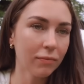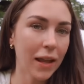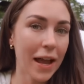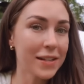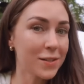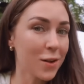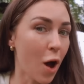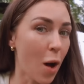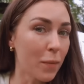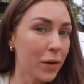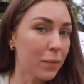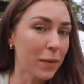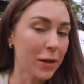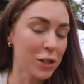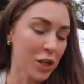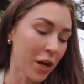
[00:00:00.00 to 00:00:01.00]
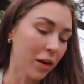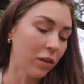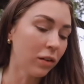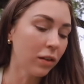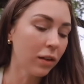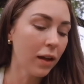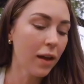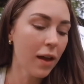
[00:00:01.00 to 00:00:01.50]
as common on my
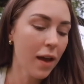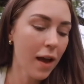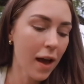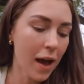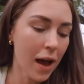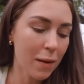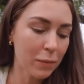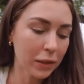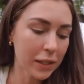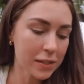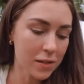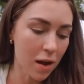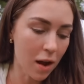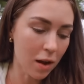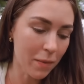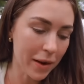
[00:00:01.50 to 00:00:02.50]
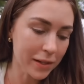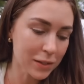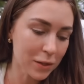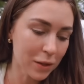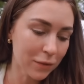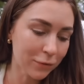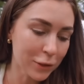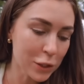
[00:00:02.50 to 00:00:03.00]
channel, but let's talk about it.
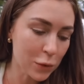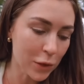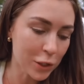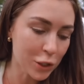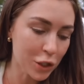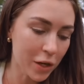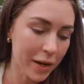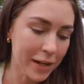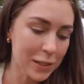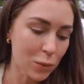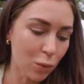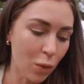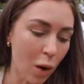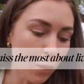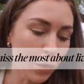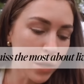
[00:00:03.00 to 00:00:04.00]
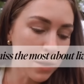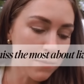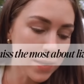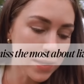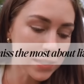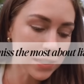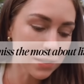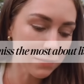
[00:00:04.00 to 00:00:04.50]
So the first question is, what will you
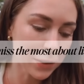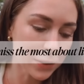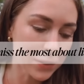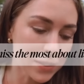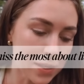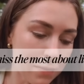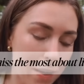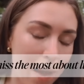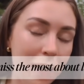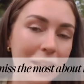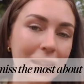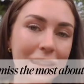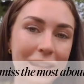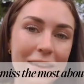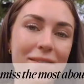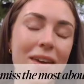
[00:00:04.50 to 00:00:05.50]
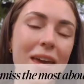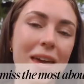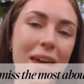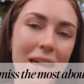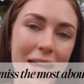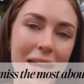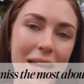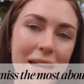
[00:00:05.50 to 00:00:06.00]
miss the most about
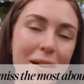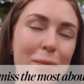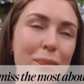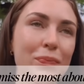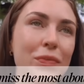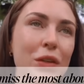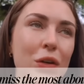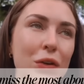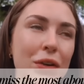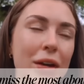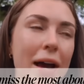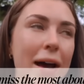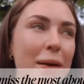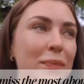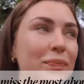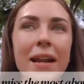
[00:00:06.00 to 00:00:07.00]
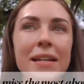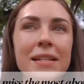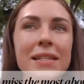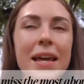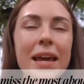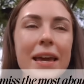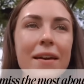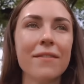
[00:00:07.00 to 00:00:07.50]
living in Korea? That is
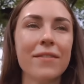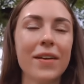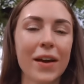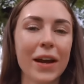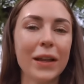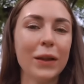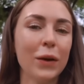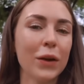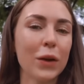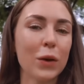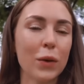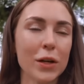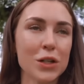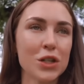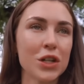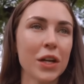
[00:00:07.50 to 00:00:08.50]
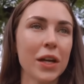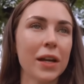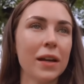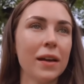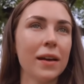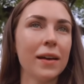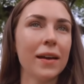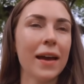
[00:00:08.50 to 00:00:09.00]
a very loaded
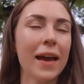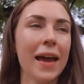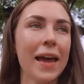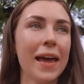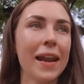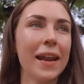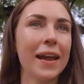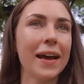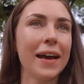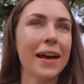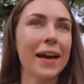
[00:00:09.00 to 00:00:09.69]
question, and